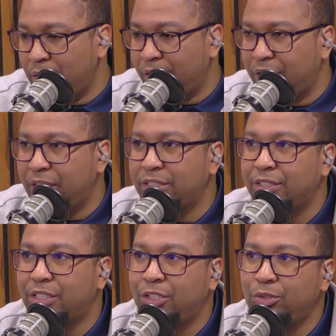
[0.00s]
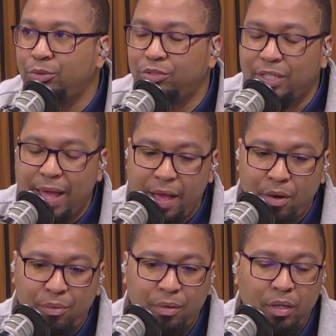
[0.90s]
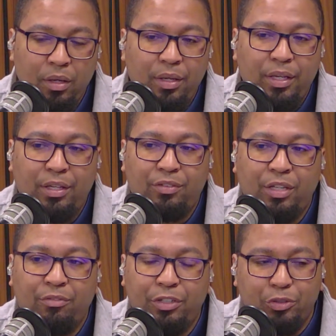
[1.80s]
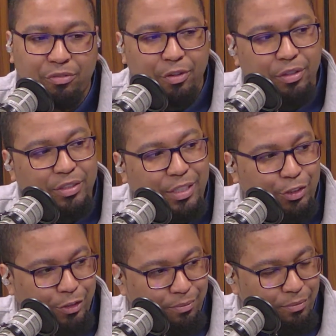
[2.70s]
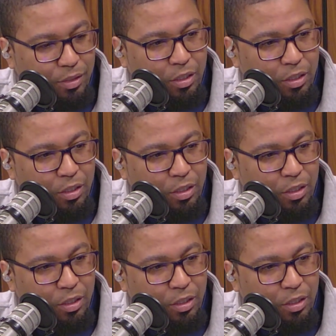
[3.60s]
one of the things that's in the news now is in vitro fertilization,